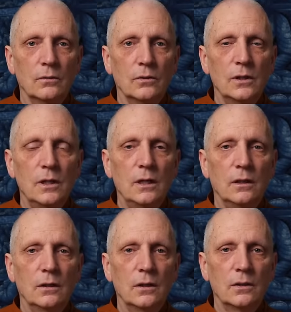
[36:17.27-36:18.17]

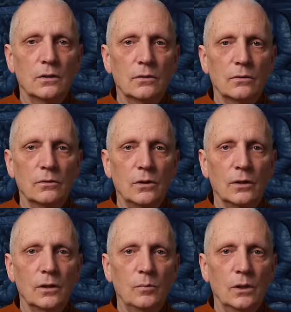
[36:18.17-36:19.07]
seeing this
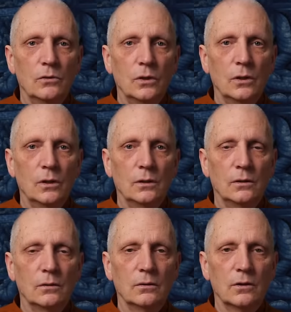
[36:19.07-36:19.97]
documentary
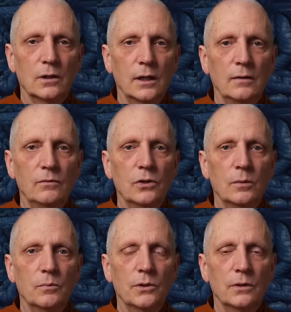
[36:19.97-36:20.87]
on slave
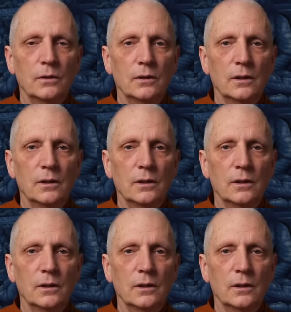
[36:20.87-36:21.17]
ships and the